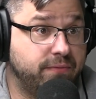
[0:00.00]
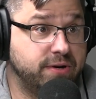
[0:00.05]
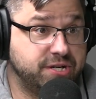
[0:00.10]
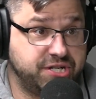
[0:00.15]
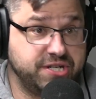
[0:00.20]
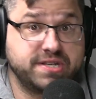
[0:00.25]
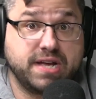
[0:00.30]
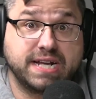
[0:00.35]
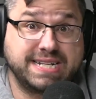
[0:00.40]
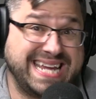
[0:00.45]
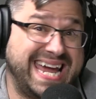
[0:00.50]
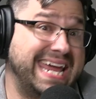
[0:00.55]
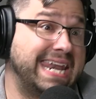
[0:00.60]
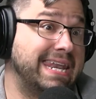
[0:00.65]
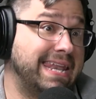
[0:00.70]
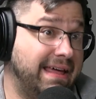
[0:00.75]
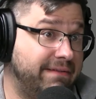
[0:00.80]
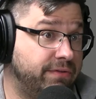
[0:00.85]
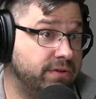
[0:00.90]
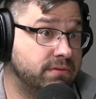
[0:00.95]
which is a
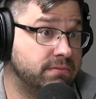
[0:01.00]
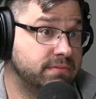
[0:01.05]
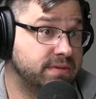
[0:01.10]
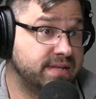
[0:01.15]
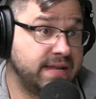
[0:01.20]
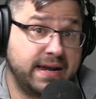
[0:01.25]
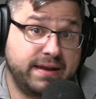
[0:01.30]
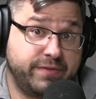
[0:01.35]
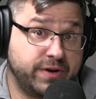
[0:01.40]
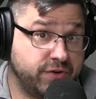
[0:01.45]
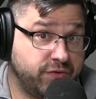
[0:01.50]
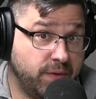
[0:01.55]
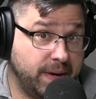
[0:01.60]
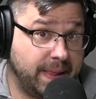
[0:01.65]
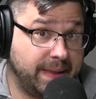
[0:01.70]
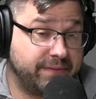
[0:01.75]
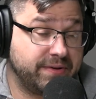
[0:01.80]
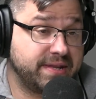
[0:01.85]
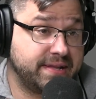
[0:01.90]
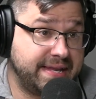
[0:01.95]
10 level. It's not even a 20
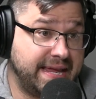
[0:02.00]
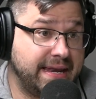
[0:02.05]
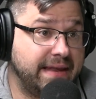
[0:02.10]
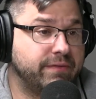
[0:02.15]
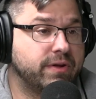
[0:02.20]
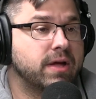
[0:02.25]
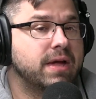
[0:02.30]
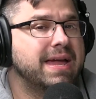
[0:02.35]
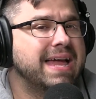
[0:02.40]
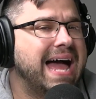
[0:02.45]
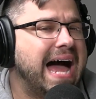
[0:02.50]
level. It's a 10 level.